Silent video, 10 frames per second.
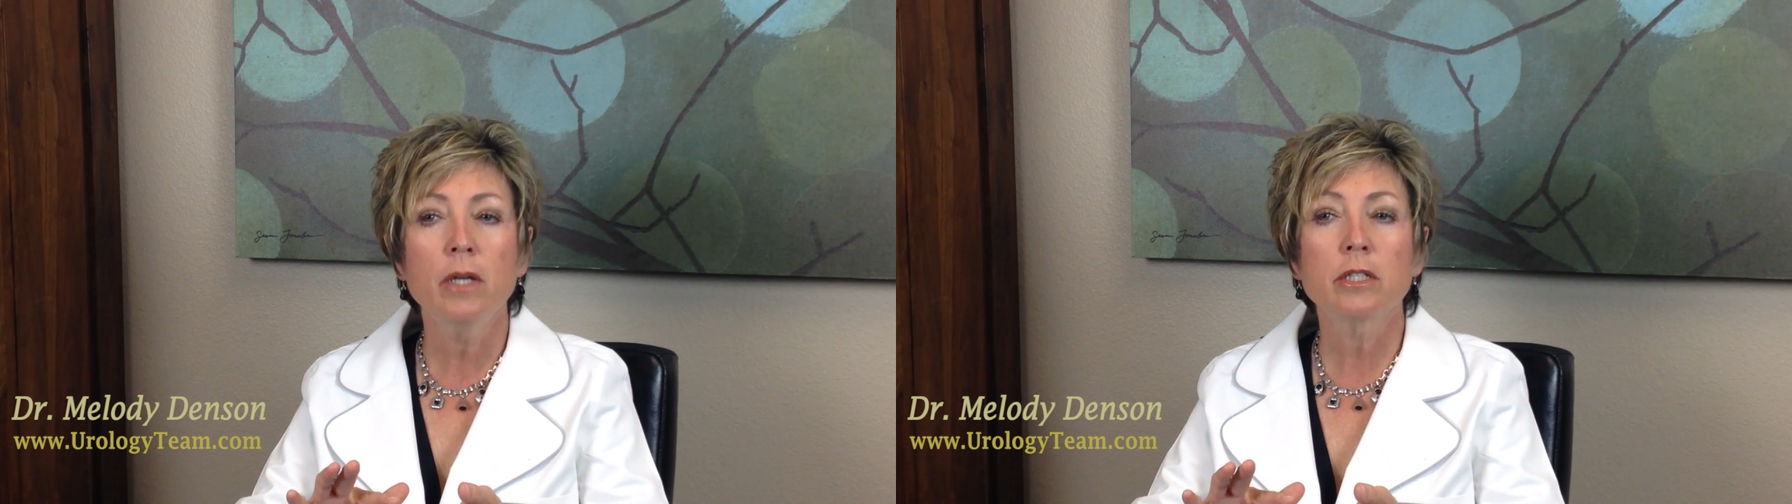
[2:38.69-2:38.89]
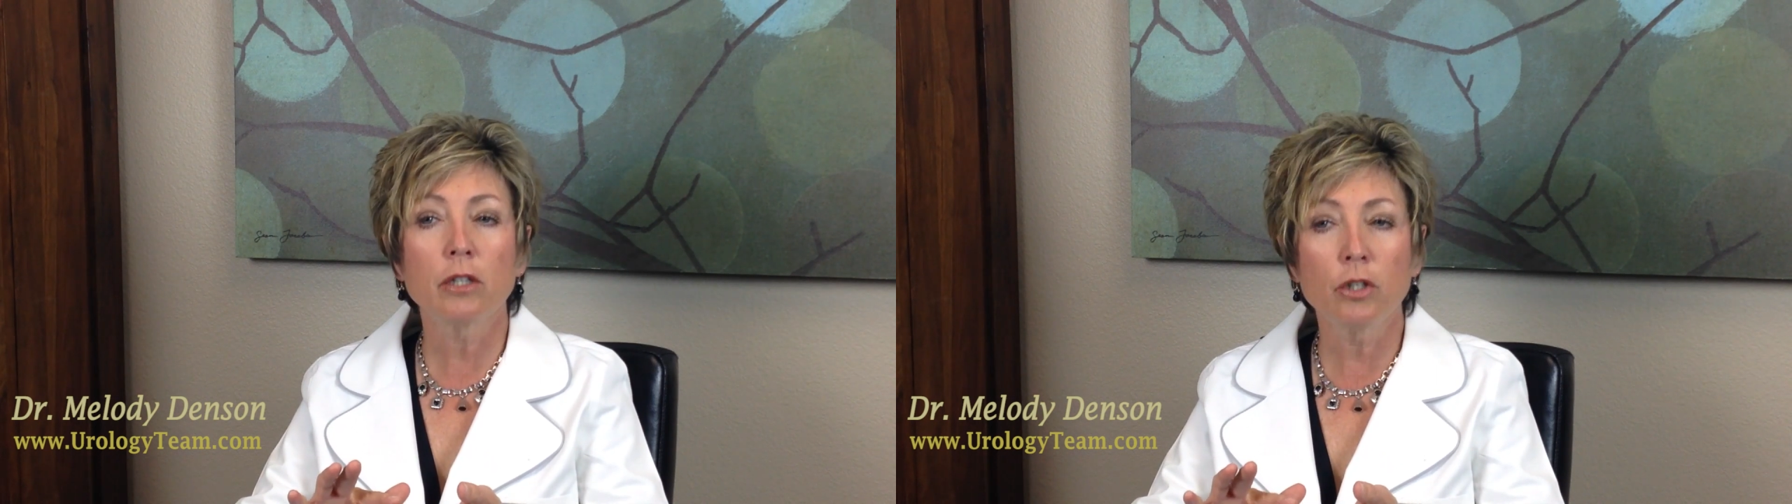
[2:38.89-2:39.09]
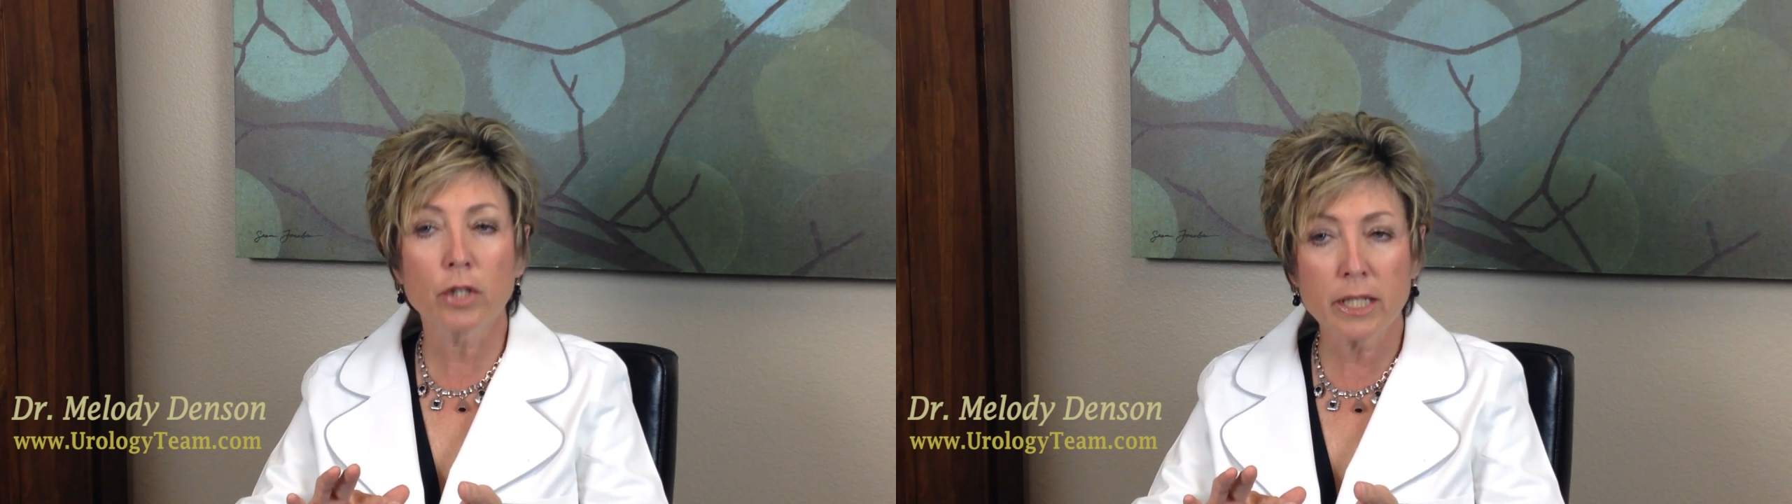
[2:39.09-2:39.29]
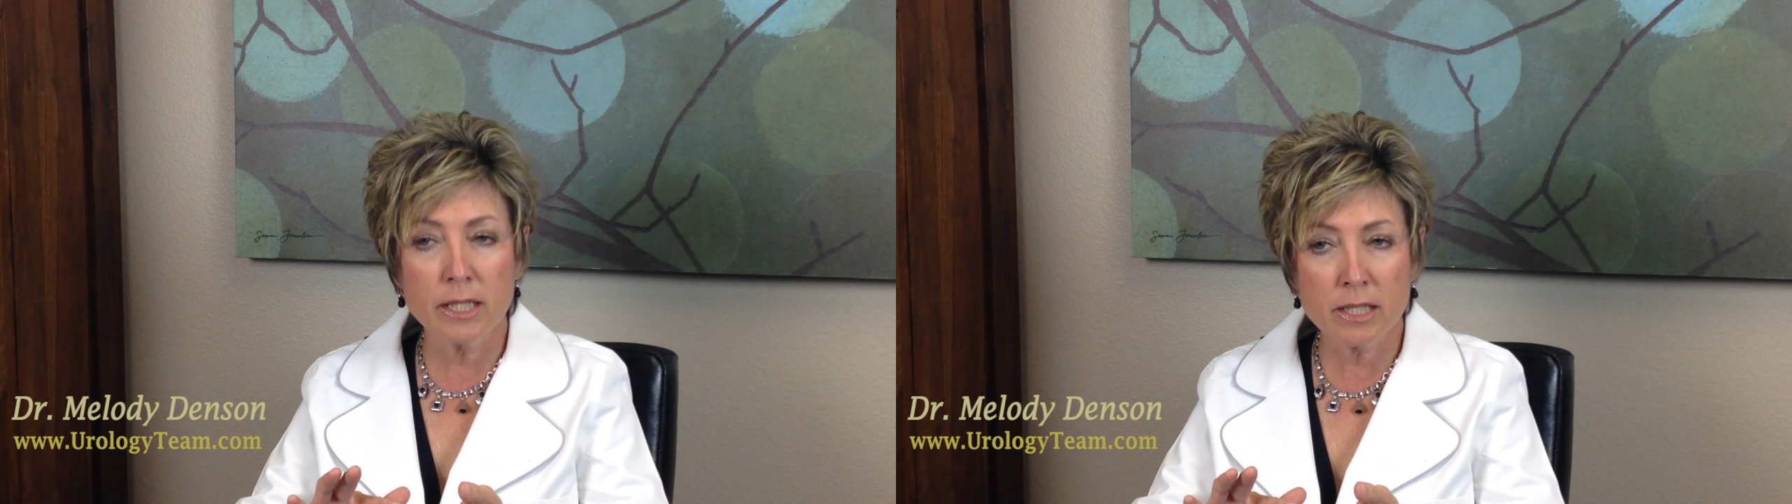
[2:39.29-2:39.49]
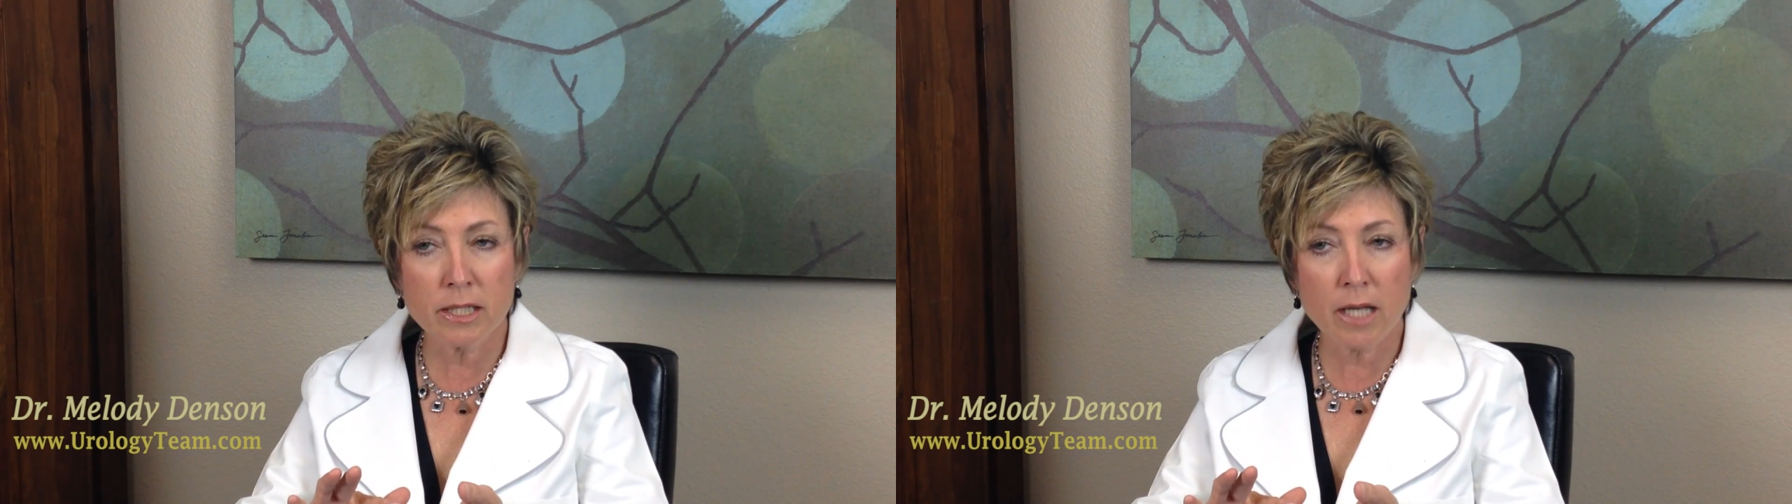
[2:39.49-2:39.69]
to look
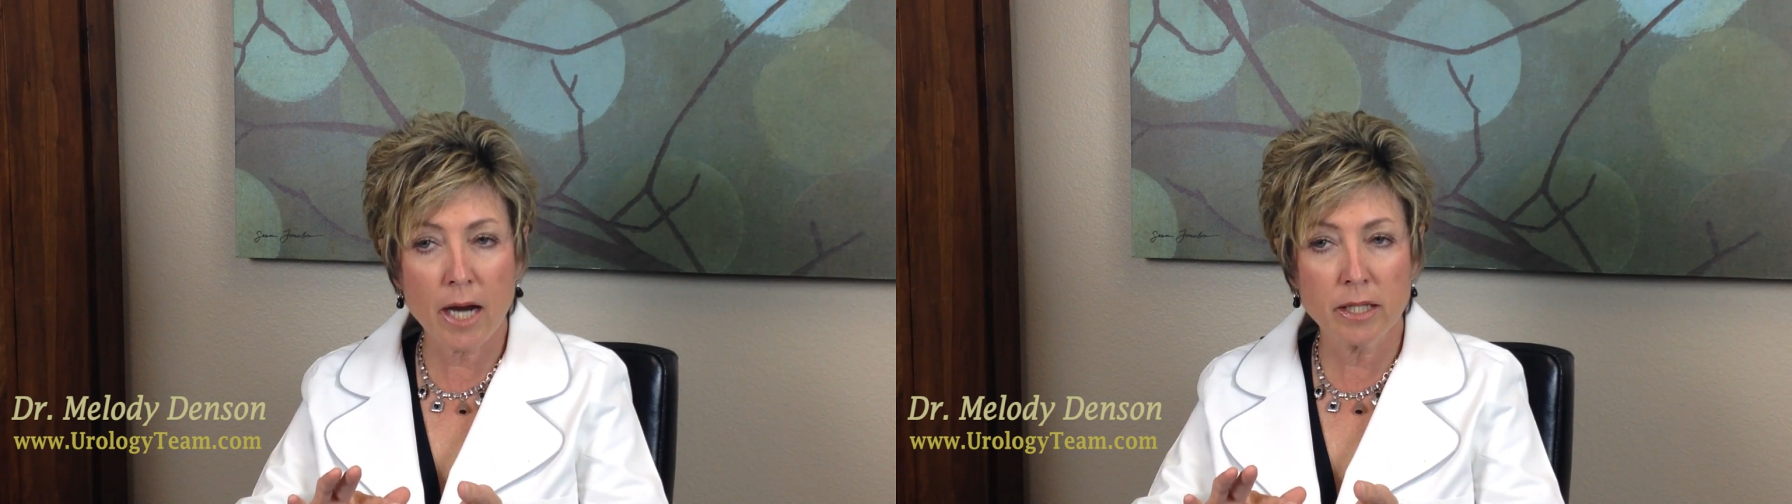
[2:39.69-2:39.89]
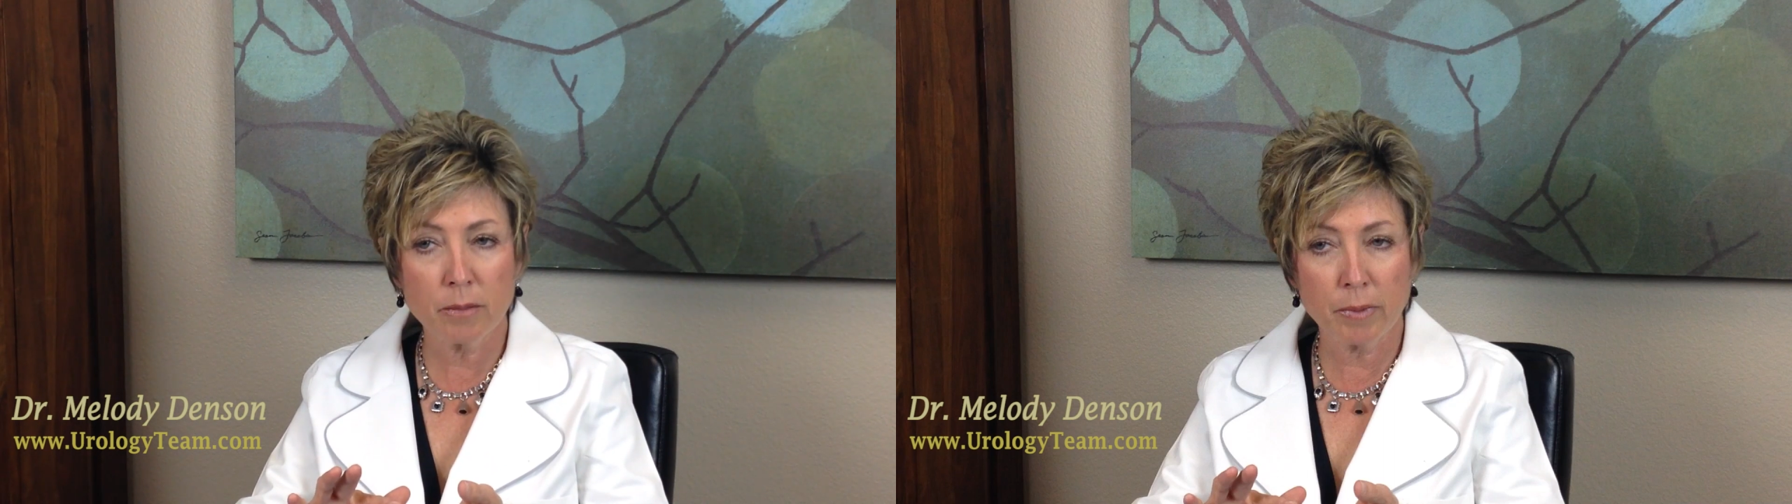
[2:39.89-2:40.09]
inside the